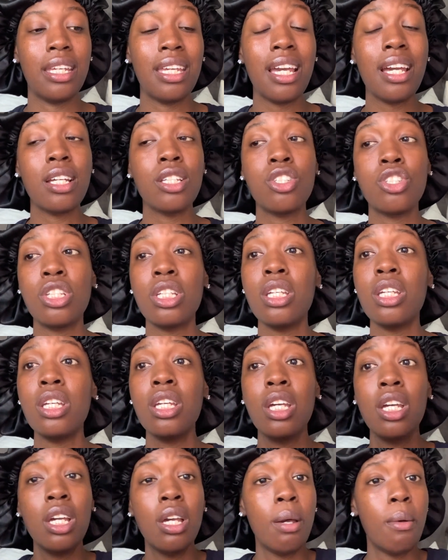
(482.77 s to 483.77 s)
Yes,
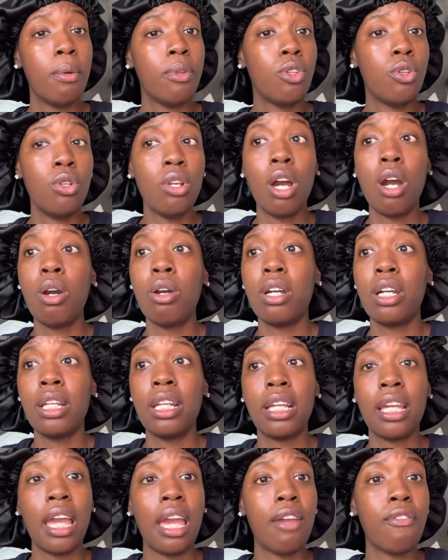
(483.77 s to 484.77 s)
she, you know, could
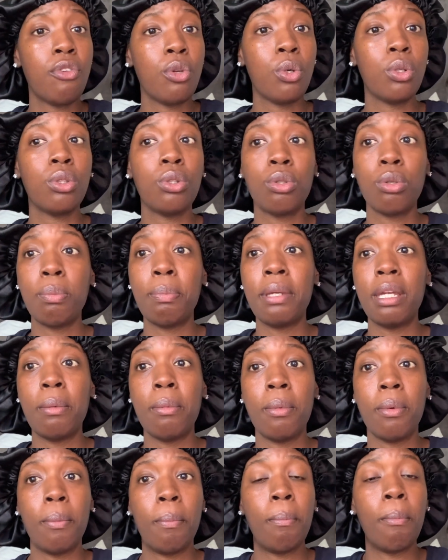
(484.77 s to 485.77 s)
have gave you a little bit
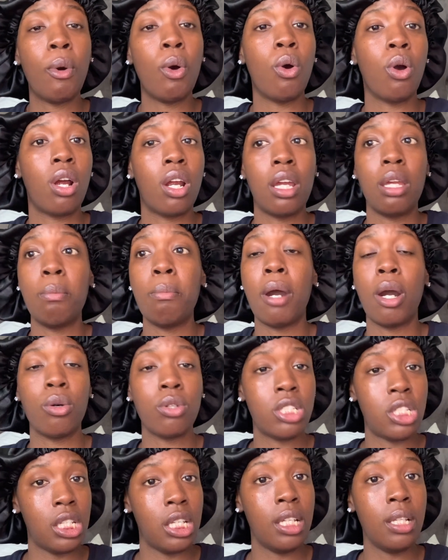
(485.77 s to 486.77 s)
more
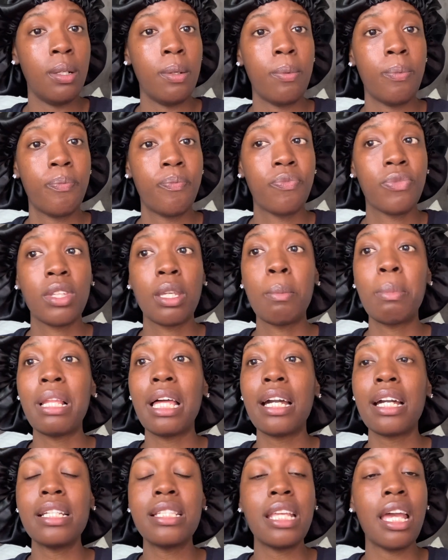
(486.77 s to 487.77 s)
emotion. But
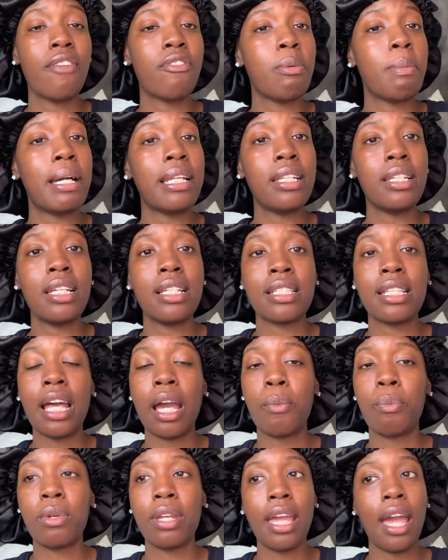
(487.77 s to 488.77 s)
like I said, everybody does
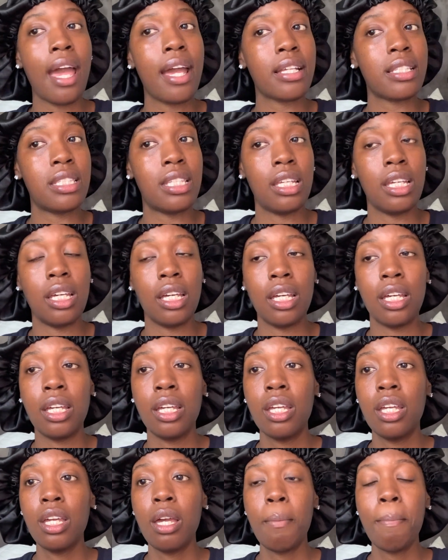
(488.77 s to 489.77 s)
not react to
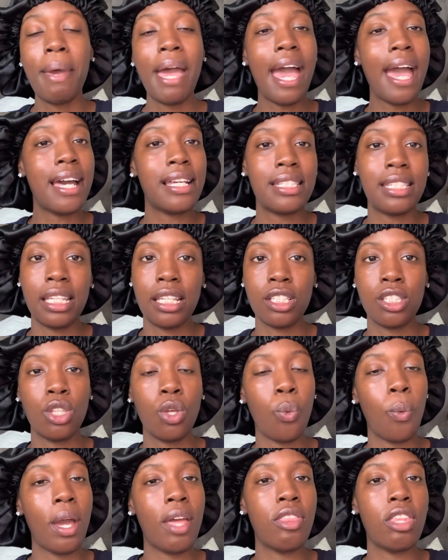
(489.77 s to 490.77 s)
passings
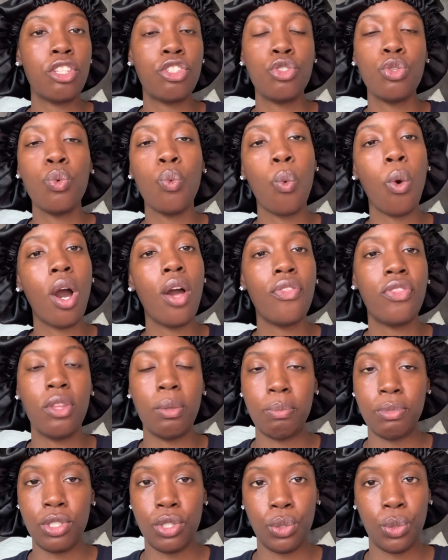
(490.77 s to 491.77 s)
the way that you want
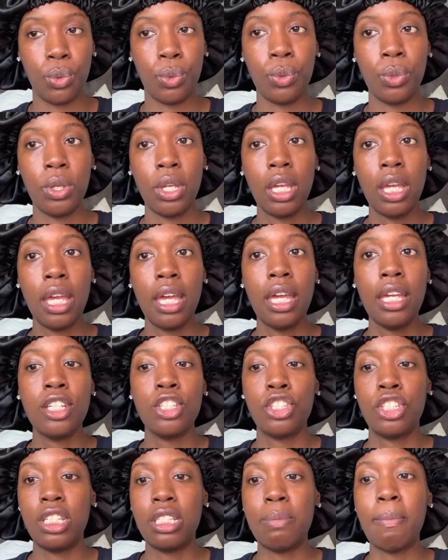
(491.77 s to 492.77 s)
them to.
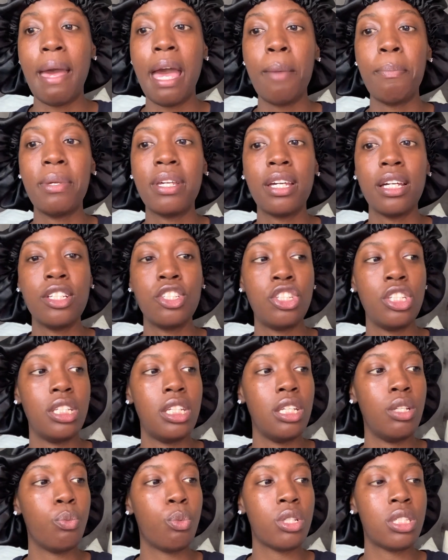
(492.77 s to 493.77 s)
She's mad because she
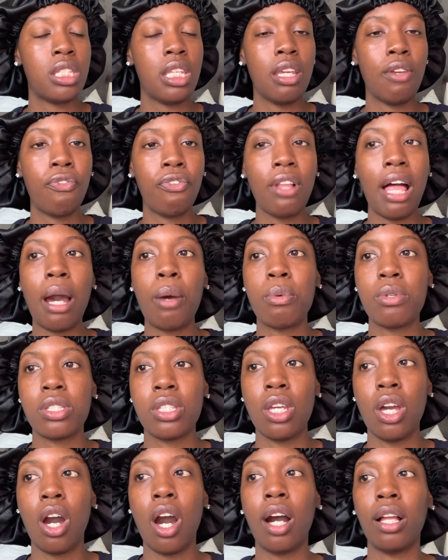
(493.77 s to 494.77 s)
didn't receive flowers
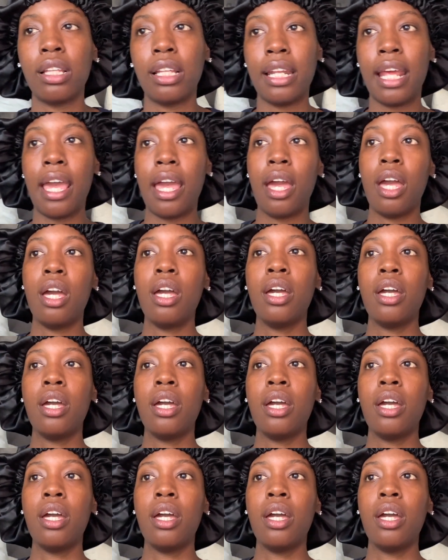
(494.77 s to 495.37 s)
and all of that.